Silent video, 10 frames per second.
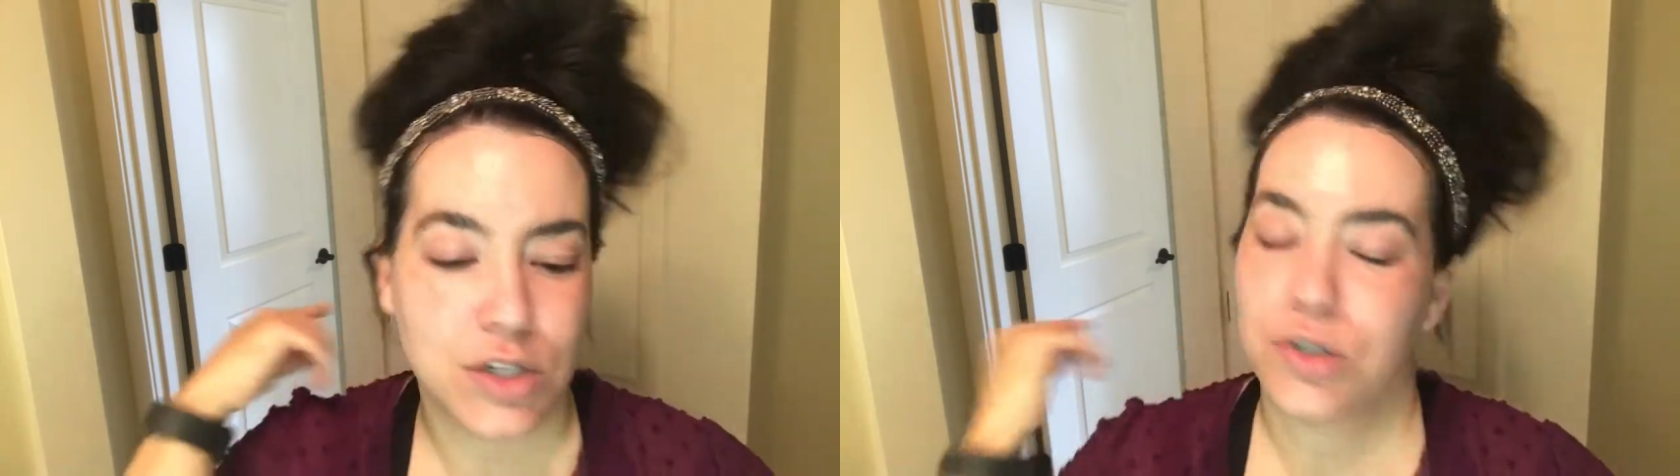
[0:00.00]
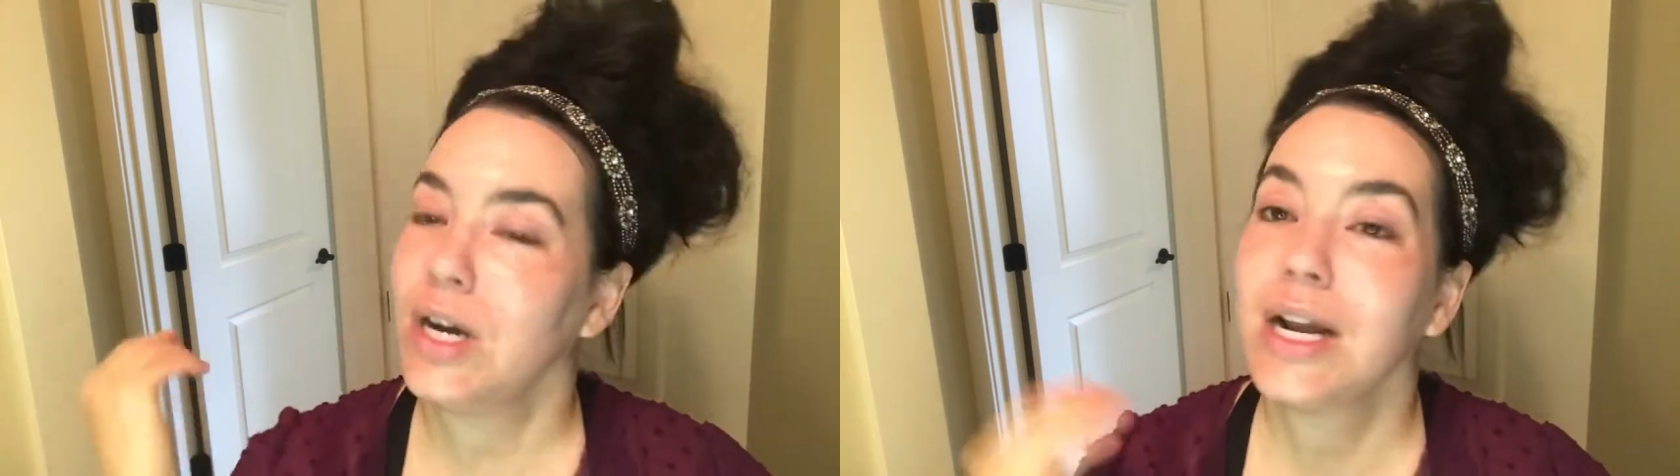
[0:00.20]

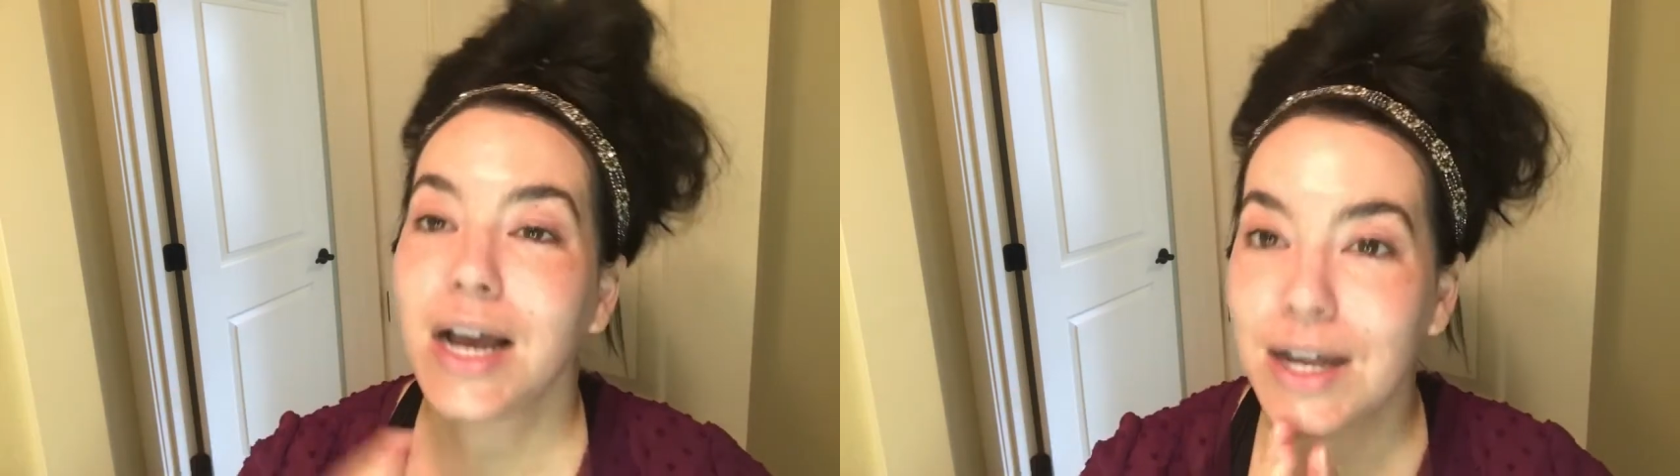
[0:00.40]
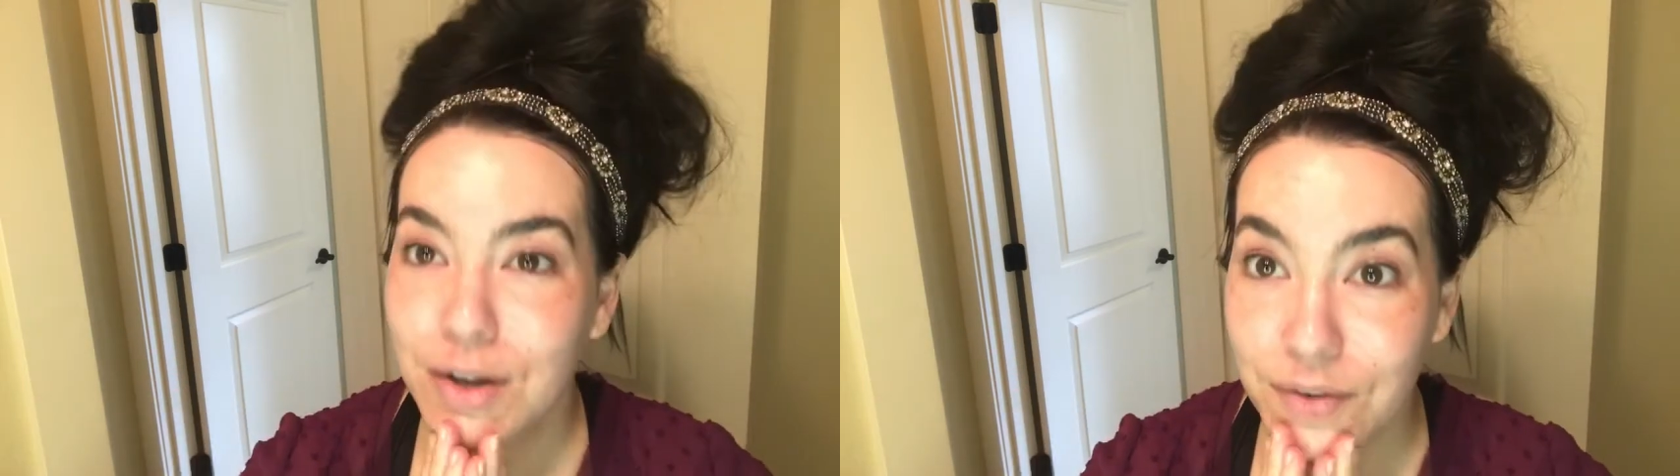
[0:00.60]
try to
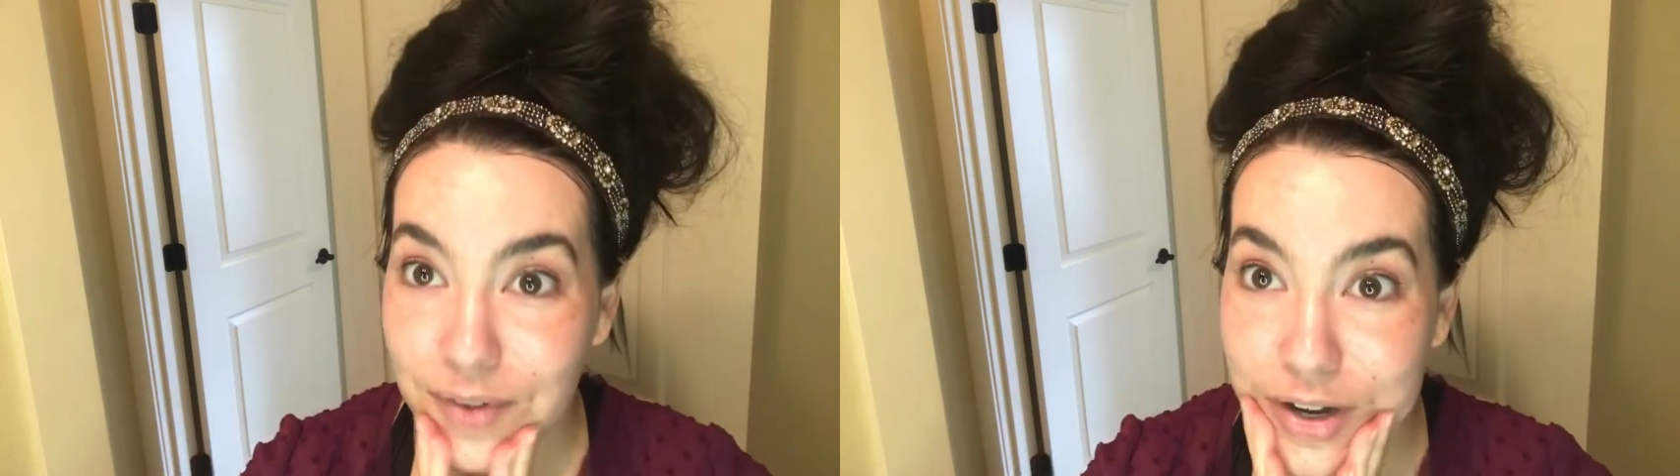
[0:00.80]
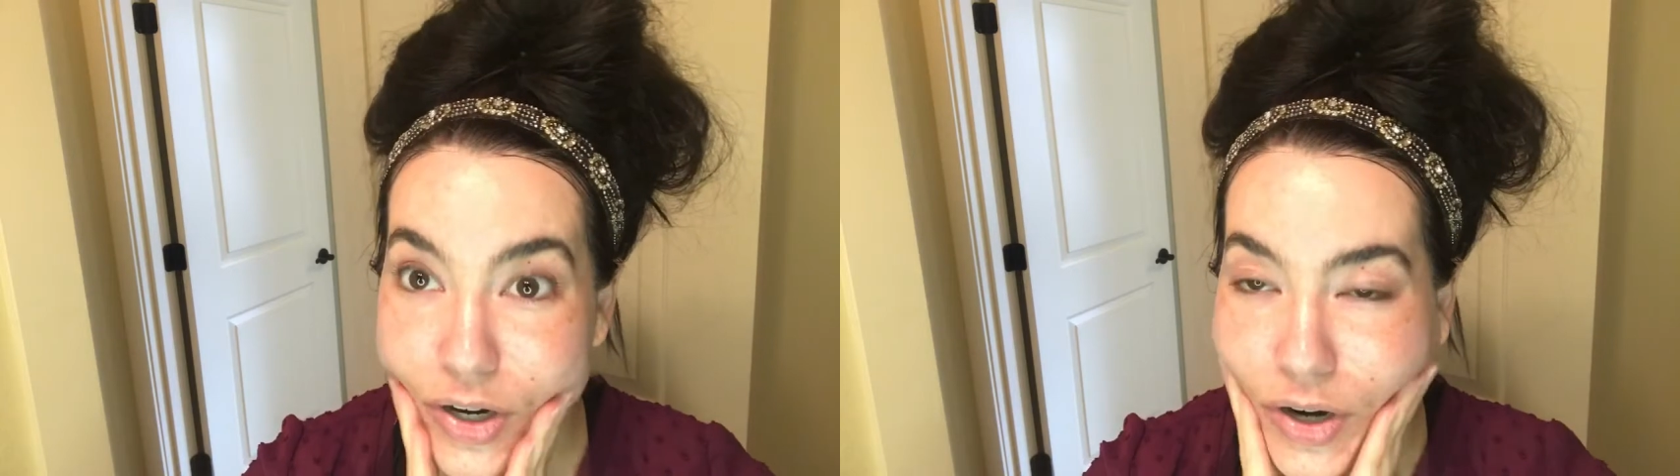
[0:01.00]
cut your
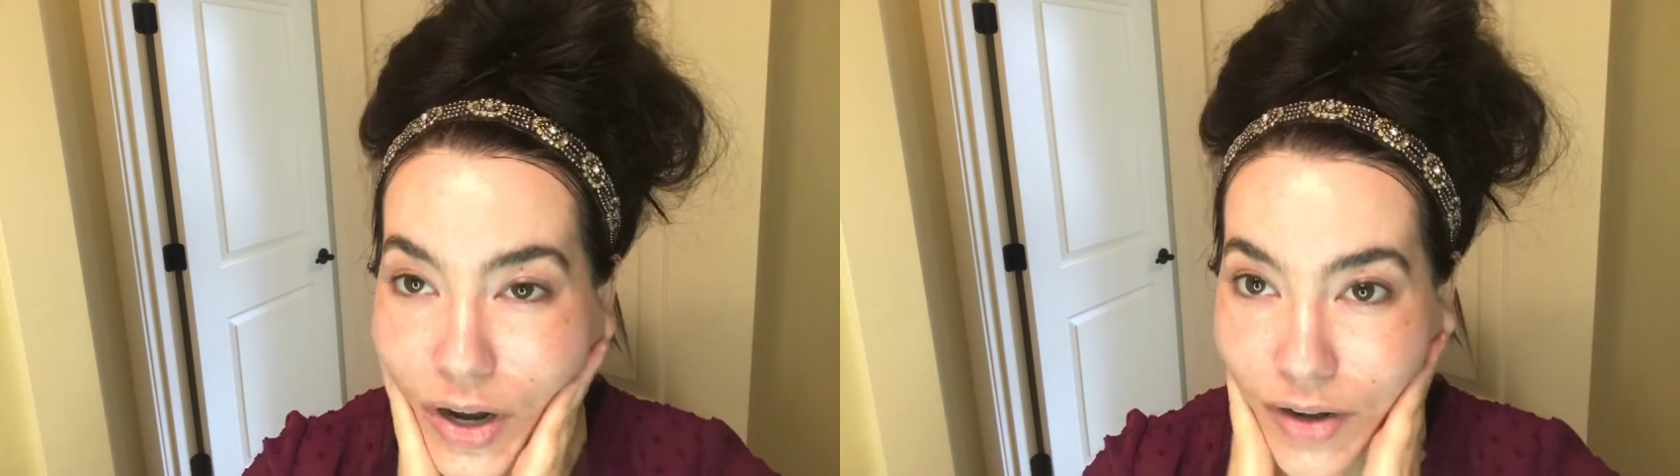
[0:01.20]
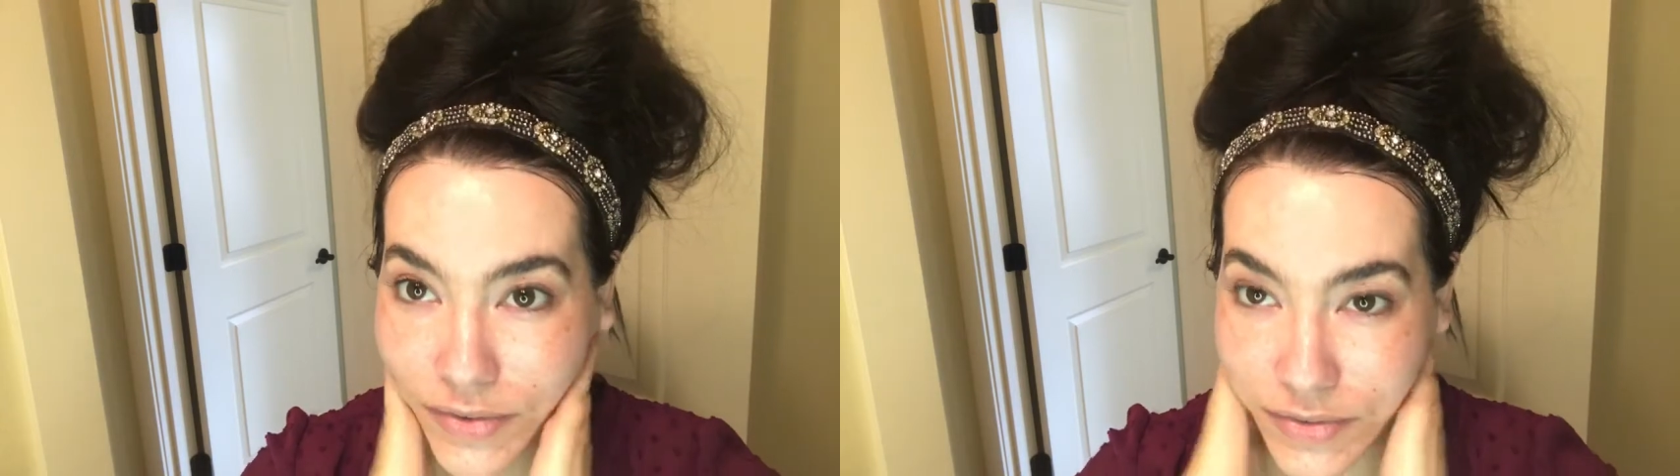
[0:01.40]
finger
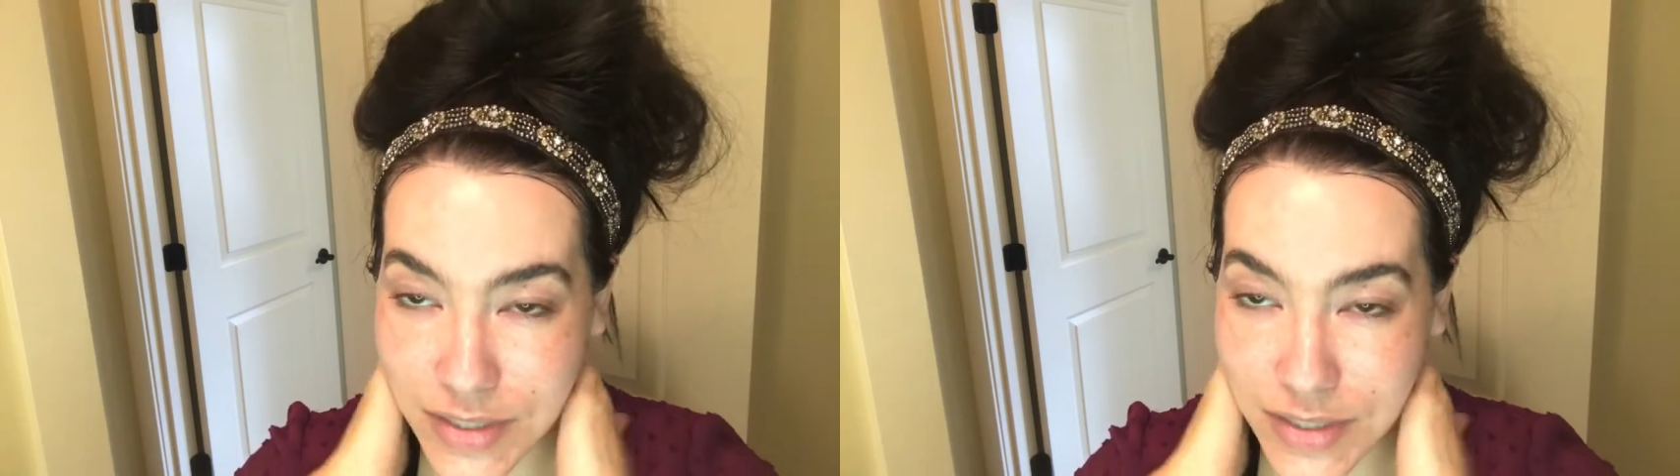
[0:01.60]
off.